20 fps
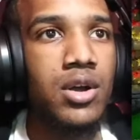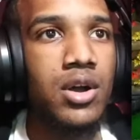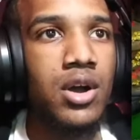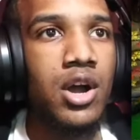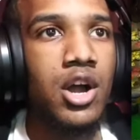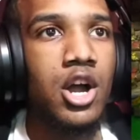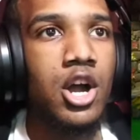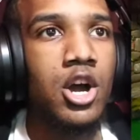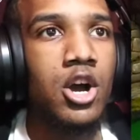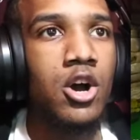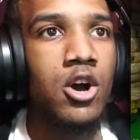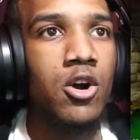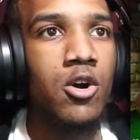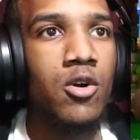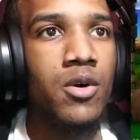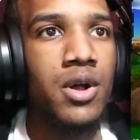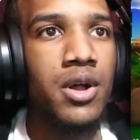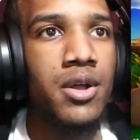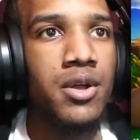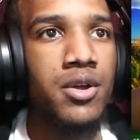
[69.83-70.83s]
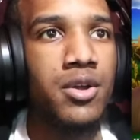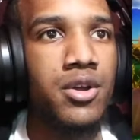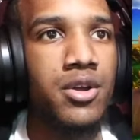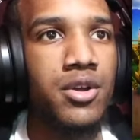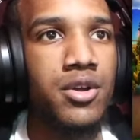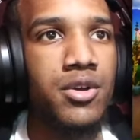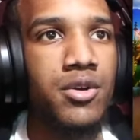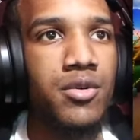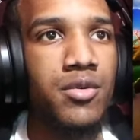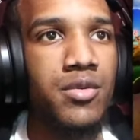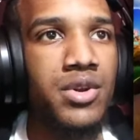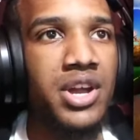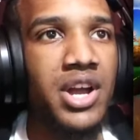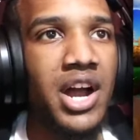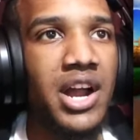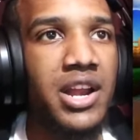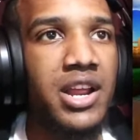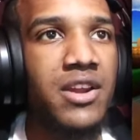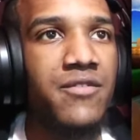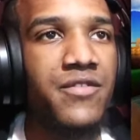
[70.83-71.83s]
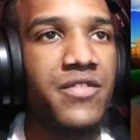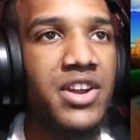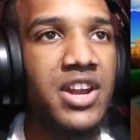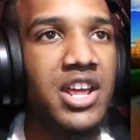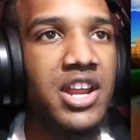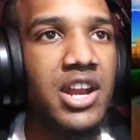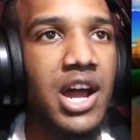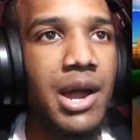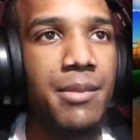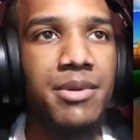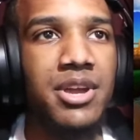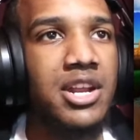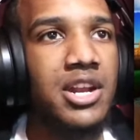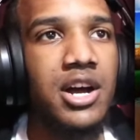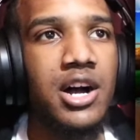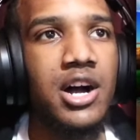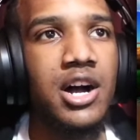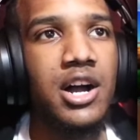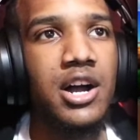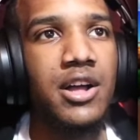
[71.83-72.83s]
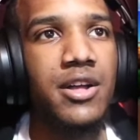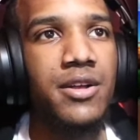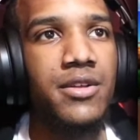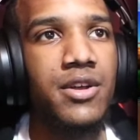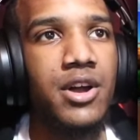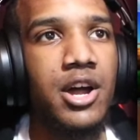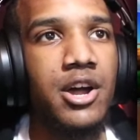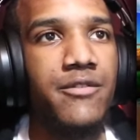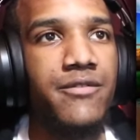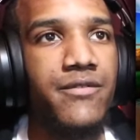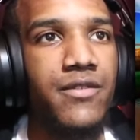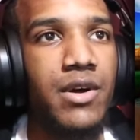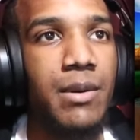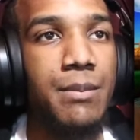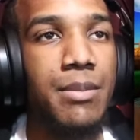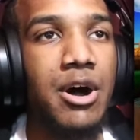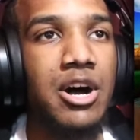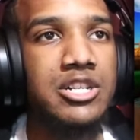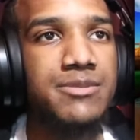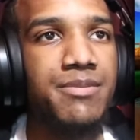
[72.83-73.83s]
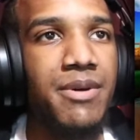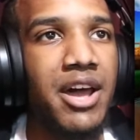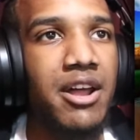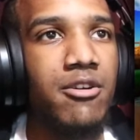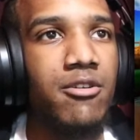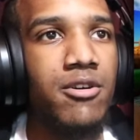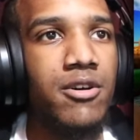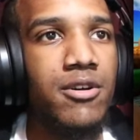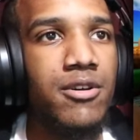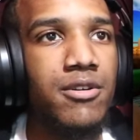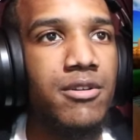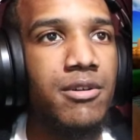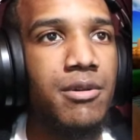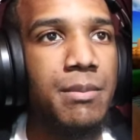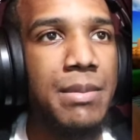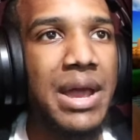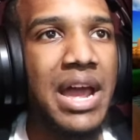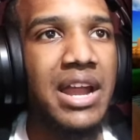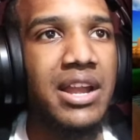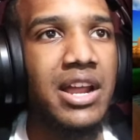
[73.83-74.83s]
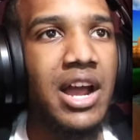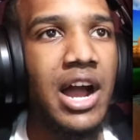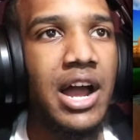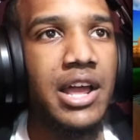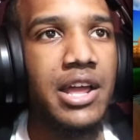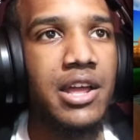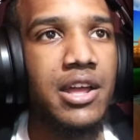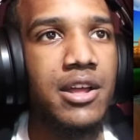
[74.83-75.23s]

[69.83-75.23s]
Uh-oh. We got infinite, I mean, uh, a, a, boss battle. Bad guy.